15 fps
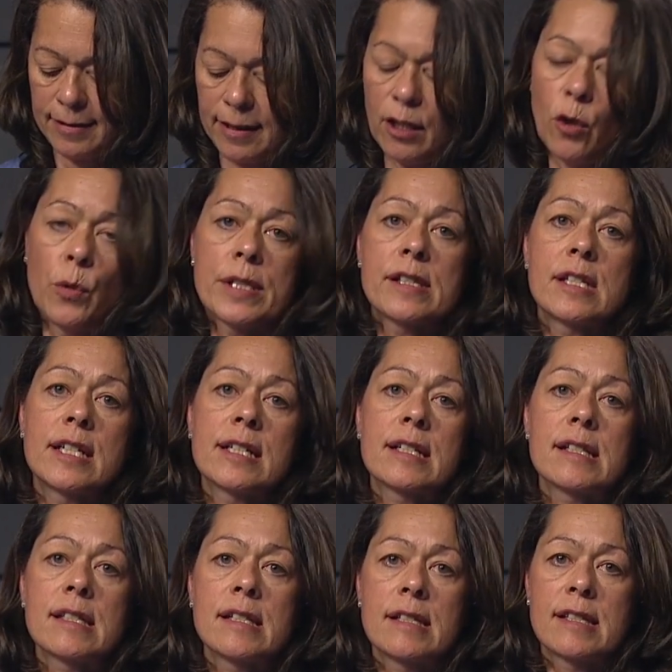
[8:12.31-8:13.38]

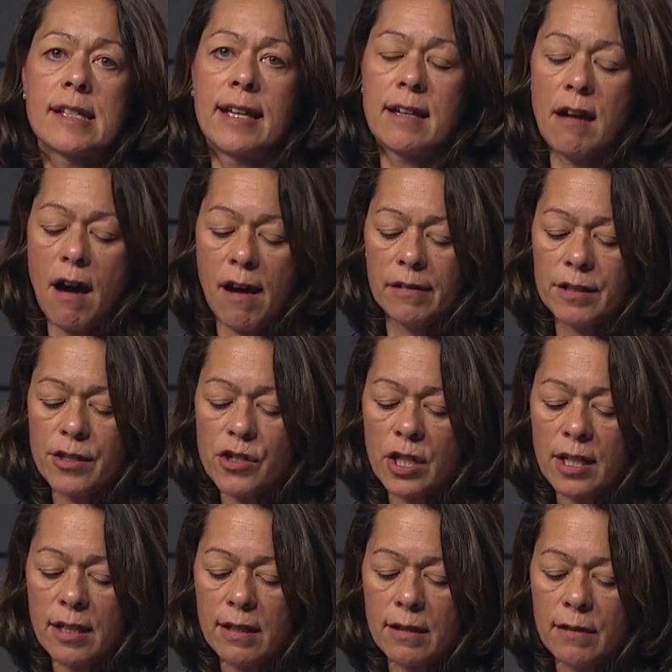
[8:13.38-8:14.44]
linguistics,
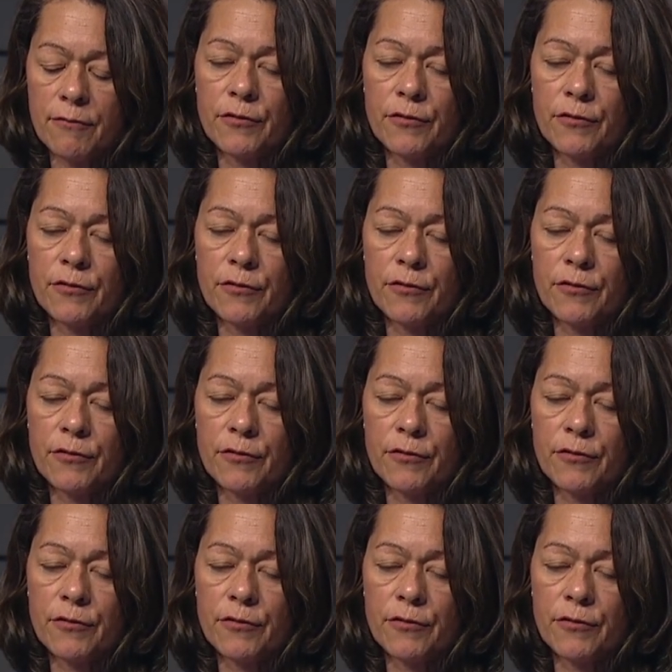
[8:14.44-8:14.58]
psychology,